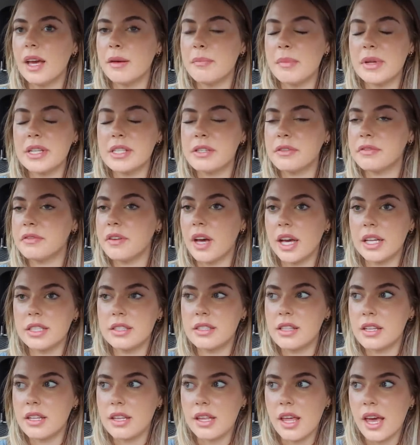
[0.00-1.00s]
I'm meant to
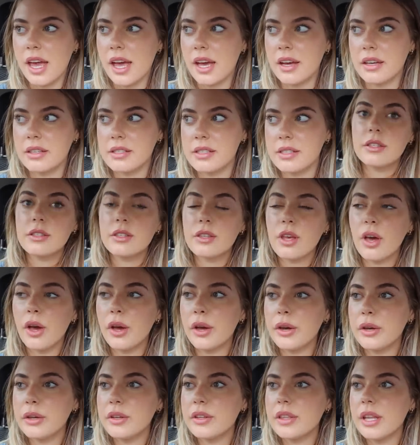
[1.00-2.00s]
find another house.
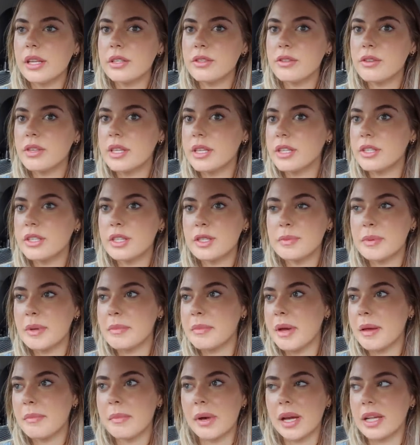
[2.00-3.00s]
So that's really just been
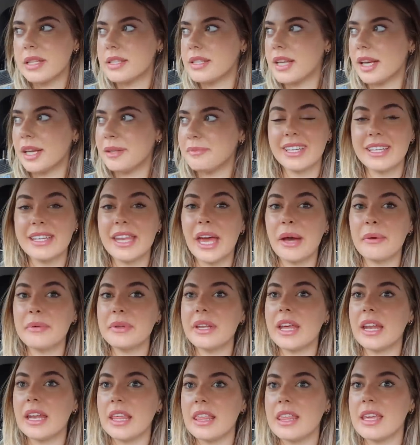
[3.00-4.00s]
my mindset. And now
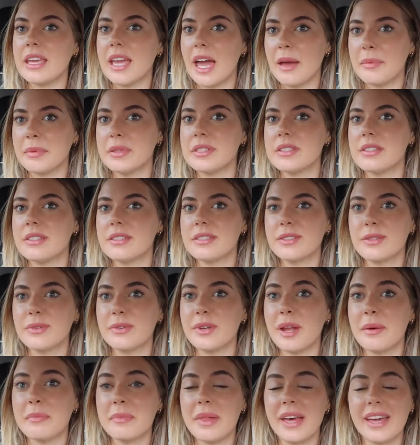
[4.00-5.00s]
when anything happens that's
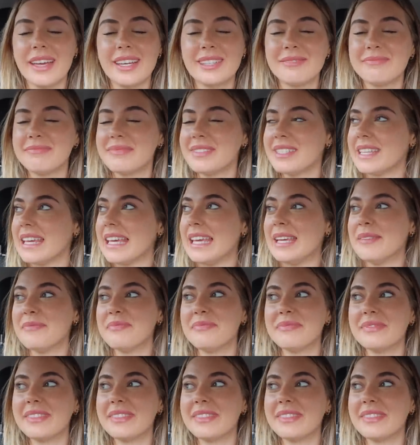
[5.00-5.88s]
good, I'm like, see,